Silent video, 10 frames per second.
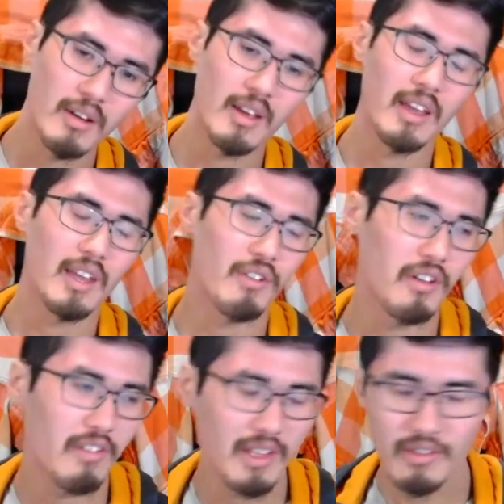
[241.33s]
If you
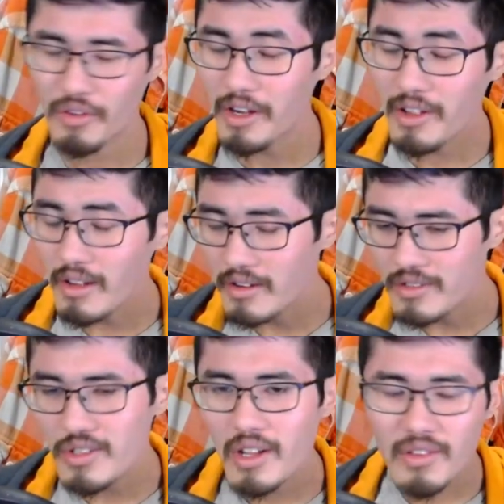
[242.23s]
want to leave a rating and
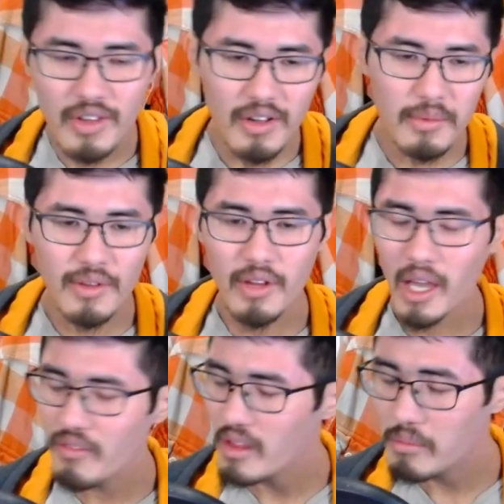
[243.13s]
share the video, it'd be
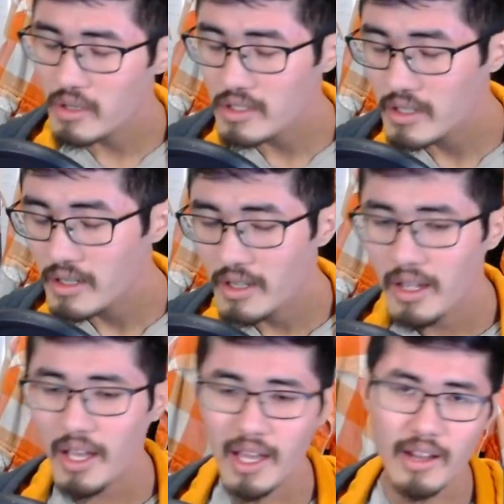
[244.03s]
heavily appreciated.
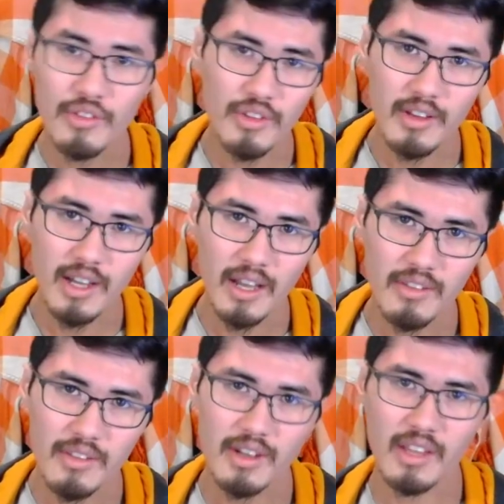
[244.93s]
And I'll see you guys
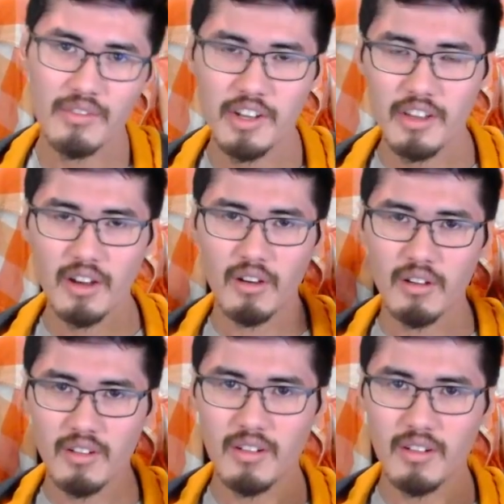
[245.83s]
in the next video.